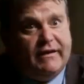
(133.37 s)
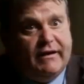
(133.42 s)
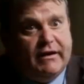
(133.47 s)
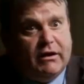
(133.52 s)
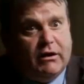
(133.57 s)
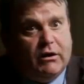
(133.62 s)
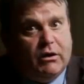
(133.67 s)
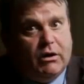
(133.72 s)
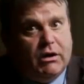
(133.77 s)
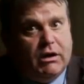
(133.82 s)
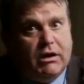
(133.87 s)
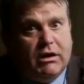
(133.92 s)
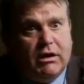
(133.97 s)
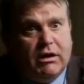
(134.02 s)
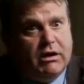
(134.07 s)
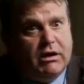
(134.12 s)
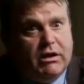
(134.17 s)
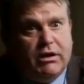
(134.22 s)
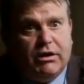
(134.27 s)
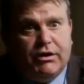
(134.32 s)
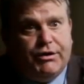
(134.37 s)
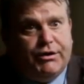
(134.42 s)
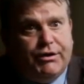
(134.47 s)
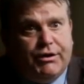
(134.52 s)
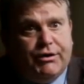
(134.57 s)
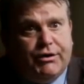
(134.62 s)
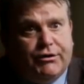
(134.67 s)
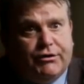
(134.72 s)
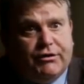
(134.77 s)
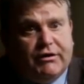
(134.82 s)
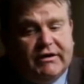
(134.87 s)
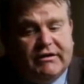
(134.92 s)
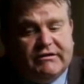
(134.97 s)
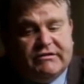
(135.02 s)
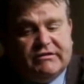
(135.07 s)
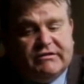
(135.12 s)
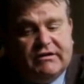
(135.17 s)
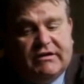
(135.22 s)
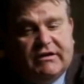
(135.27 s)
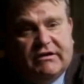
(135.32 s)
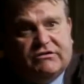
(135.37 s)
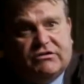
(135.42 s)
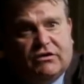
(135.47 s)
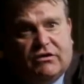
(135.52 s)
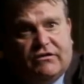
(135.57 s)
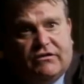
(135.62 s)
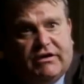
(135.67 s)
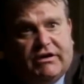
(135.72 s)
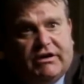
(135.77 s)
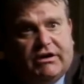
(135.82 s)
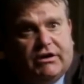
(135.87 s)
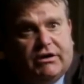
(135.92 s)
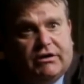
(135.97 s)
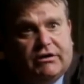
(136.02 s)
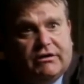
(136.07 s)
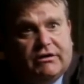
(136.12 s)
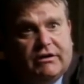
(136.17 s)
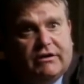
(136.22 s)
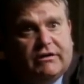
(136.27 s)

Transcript: they go, no, Chris, it's over here.